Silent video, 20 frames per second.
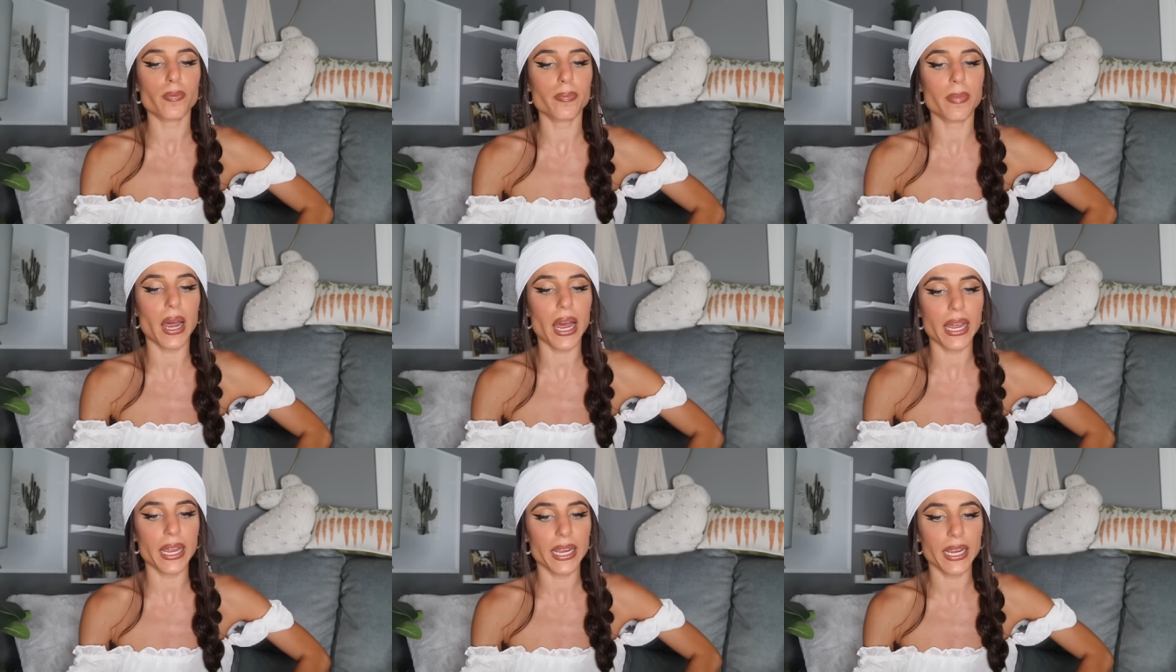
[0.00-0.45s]

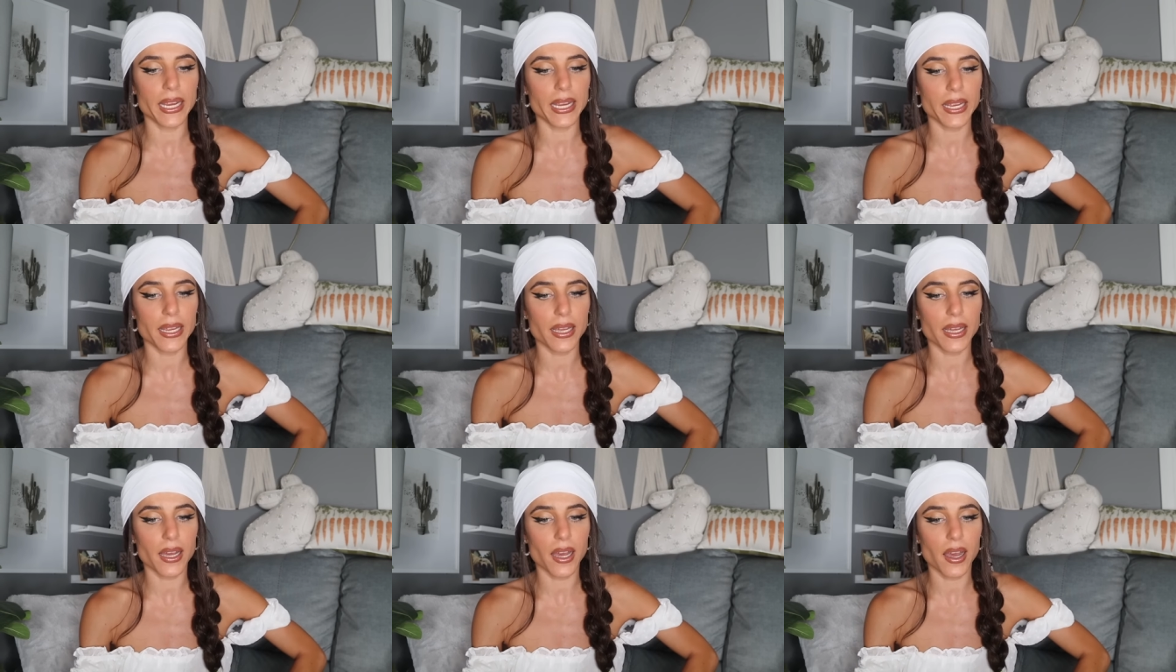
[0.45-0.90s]

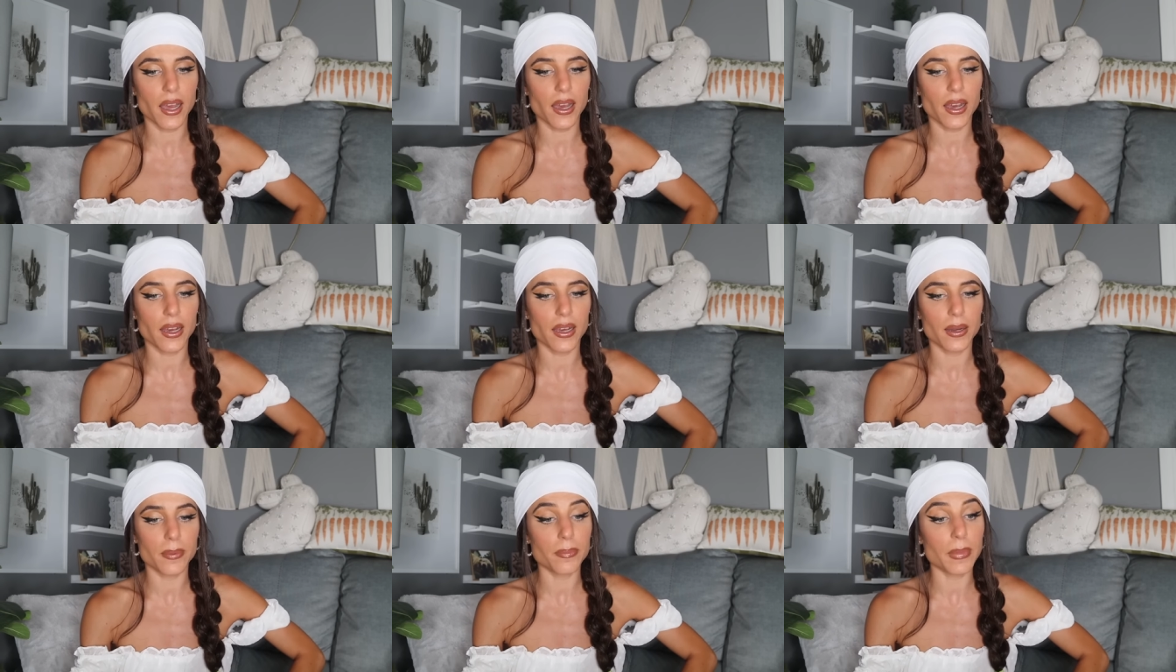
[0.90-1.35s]
My
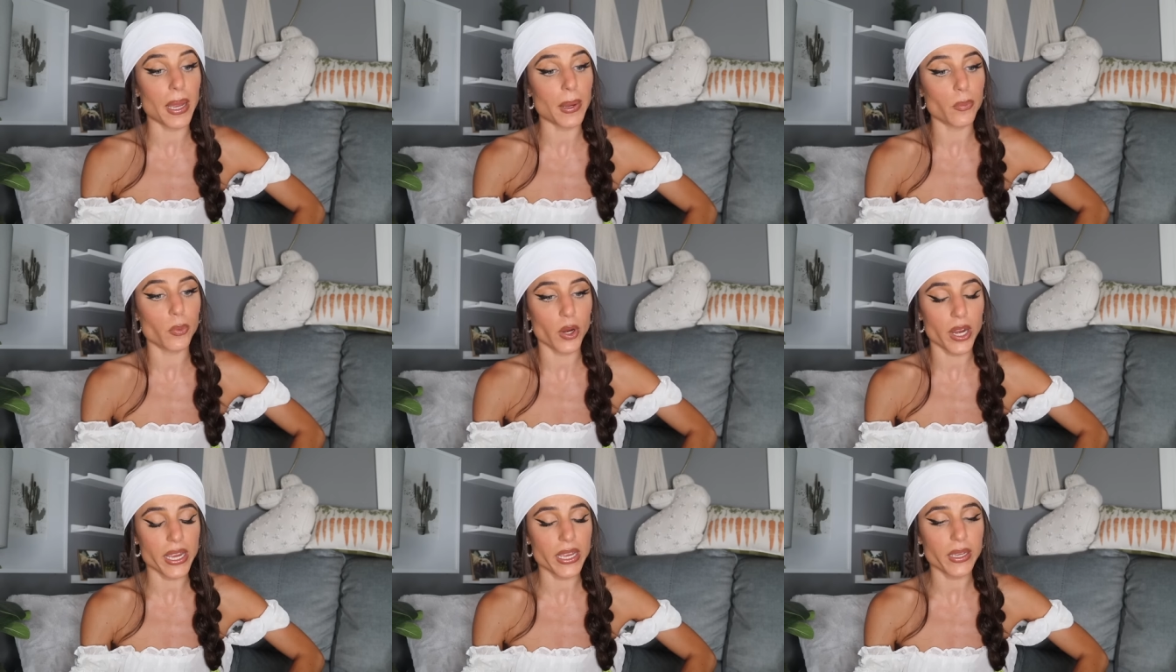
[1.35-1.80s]
uh, my
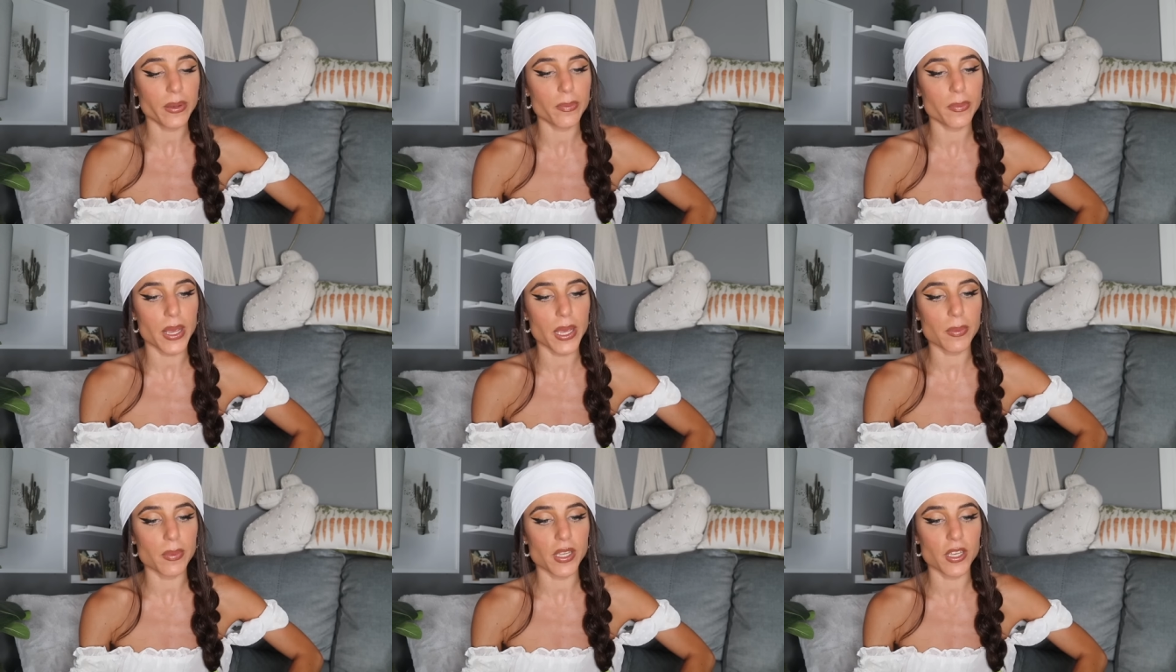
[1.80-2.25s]
break
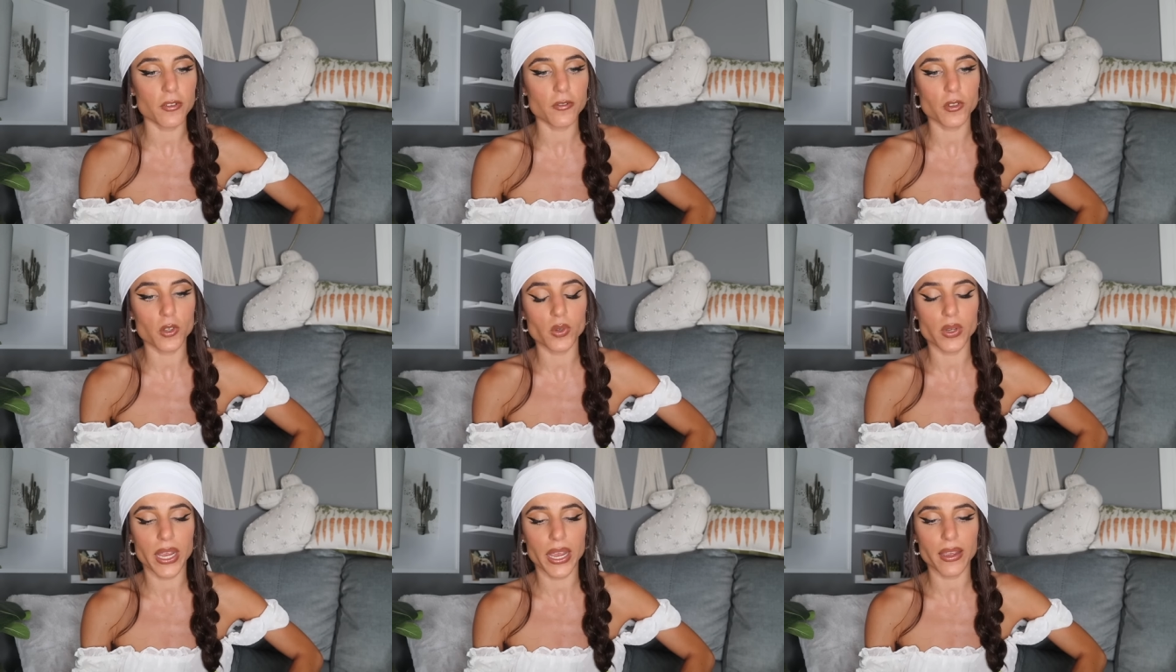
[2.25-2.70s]
maybe a
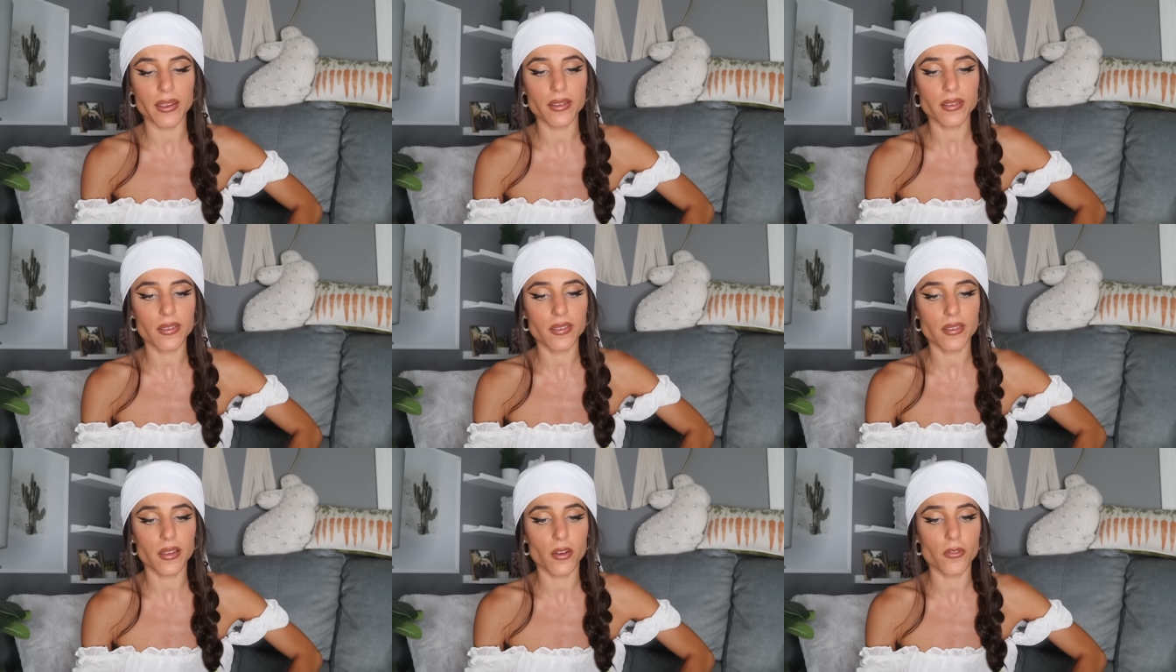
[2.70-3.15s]
few
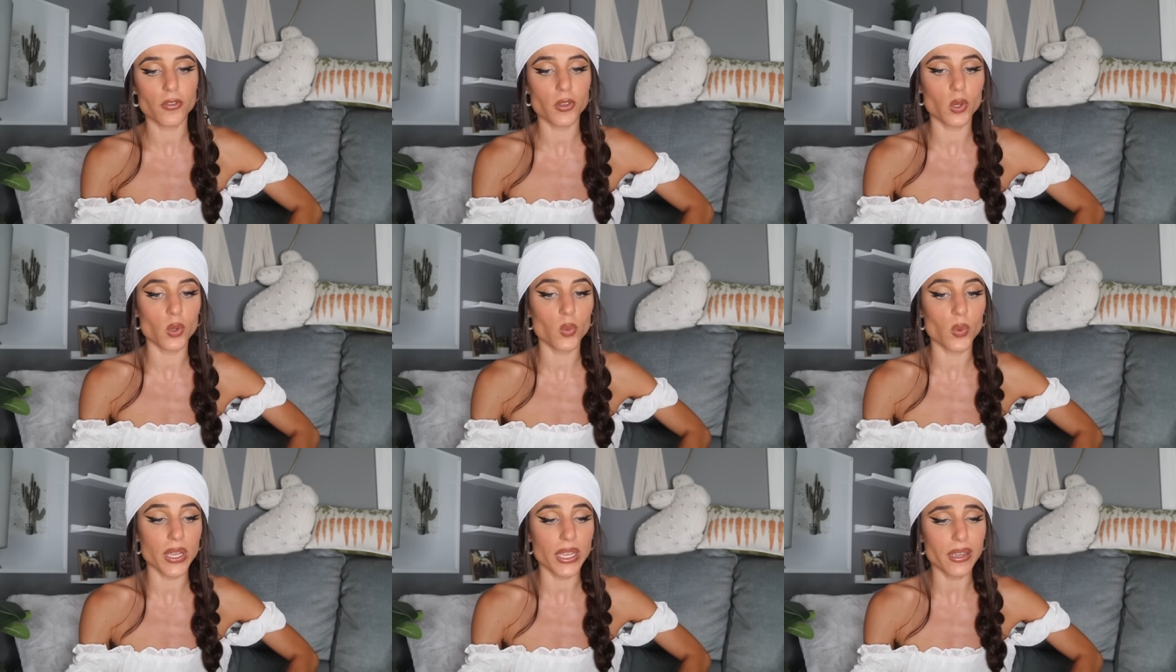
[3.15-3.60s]
days, a
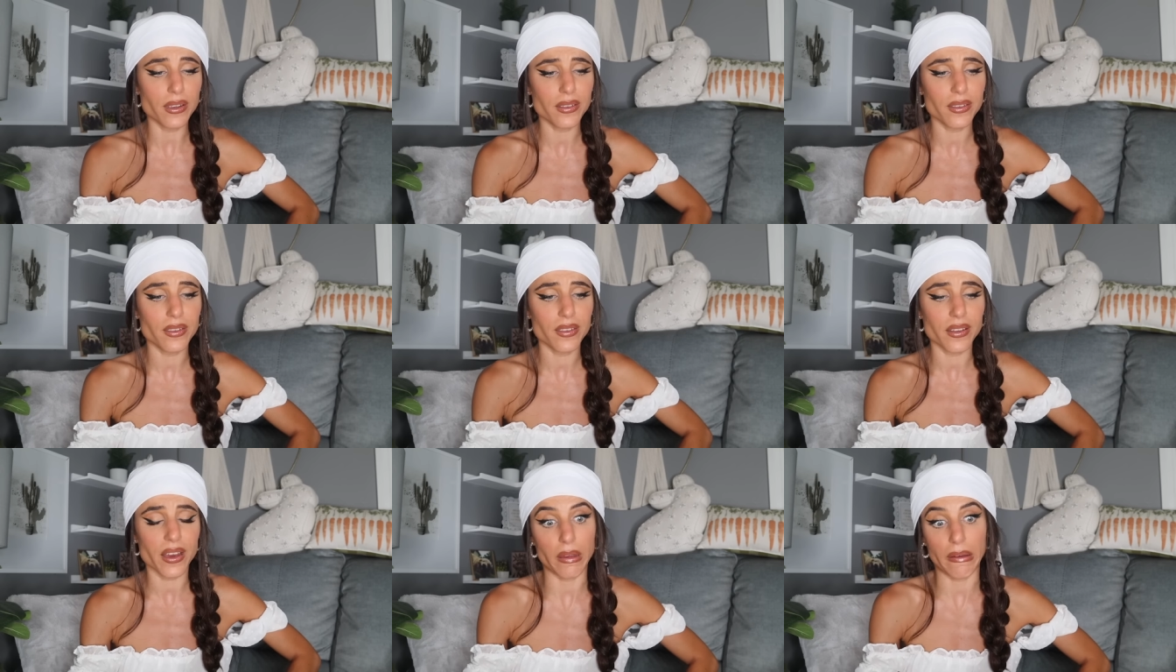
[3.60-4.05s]
few
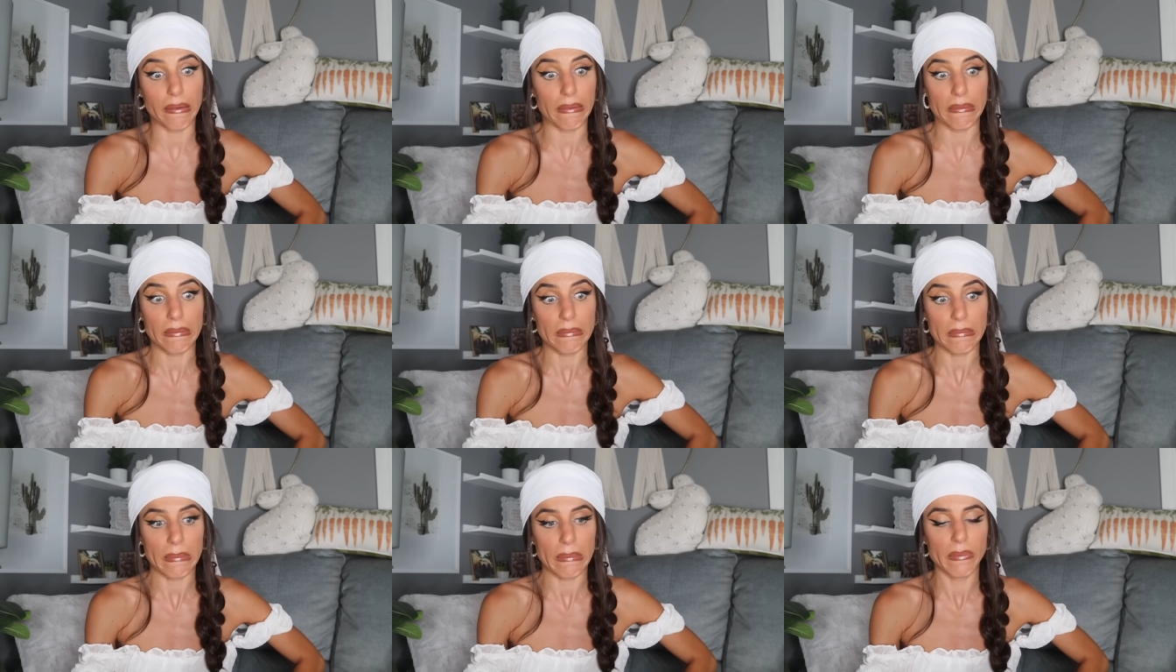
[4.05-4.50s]
weeks,
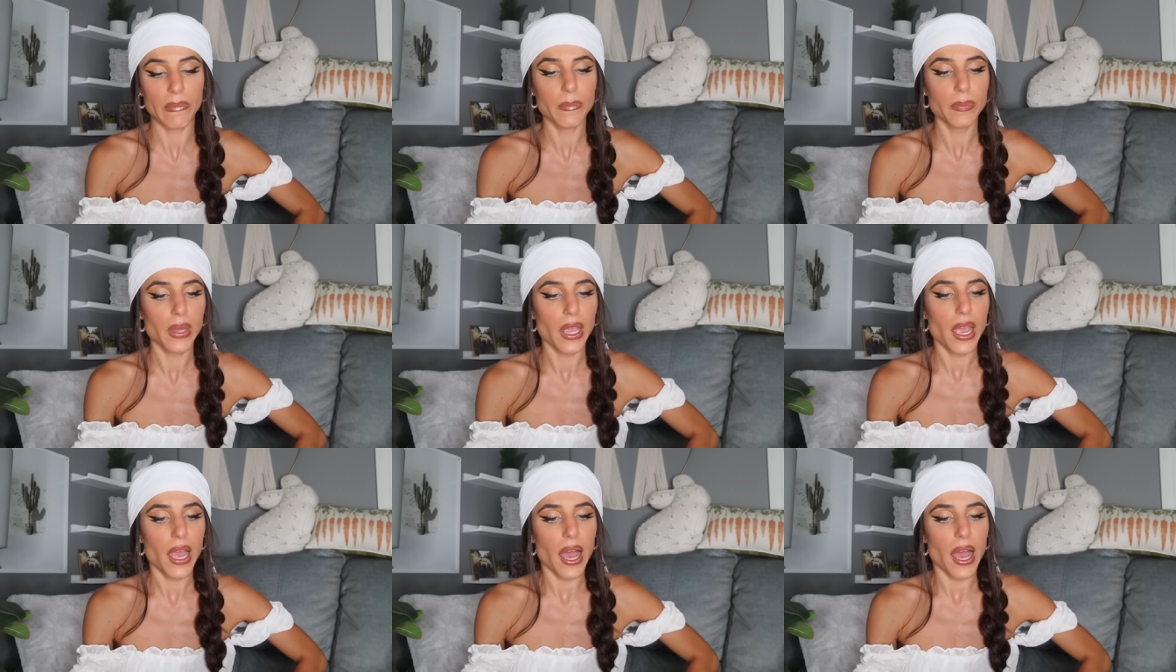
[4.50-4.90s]
I don't know.